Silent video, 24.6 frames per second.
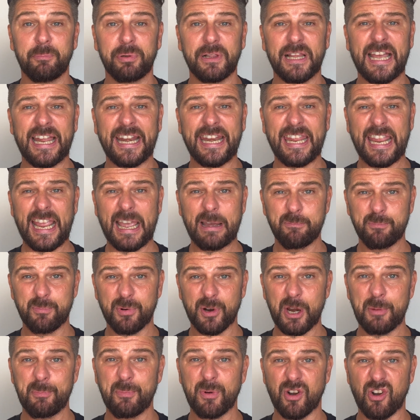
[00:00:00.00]
Planning and
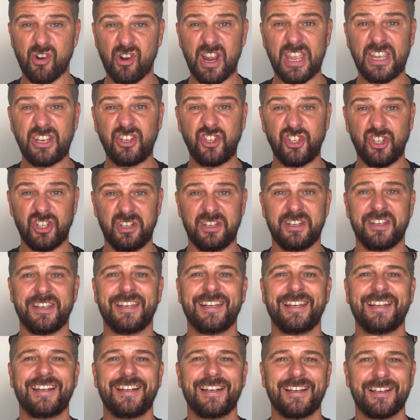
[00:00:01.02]
Preparation.
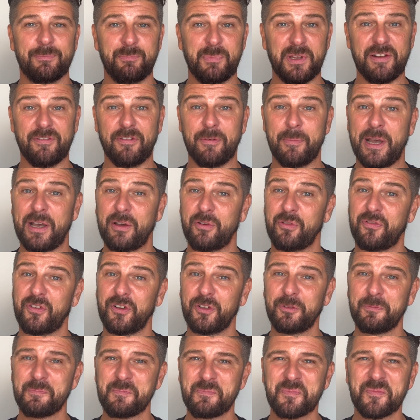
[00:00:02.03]
Bit of a mouthful.